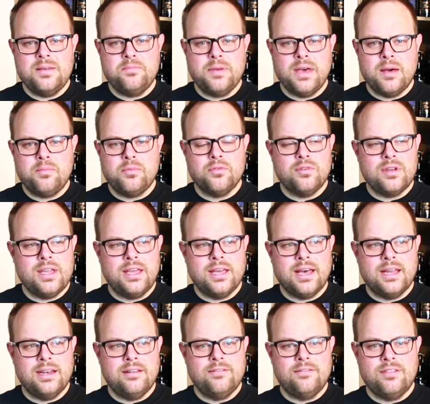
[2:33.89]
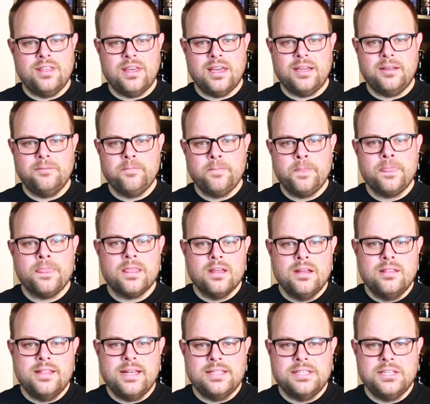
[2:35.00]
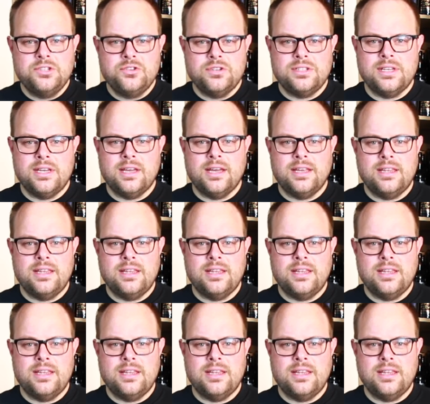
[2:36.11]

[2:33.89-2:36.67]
peppery kind of thing, that's interesting.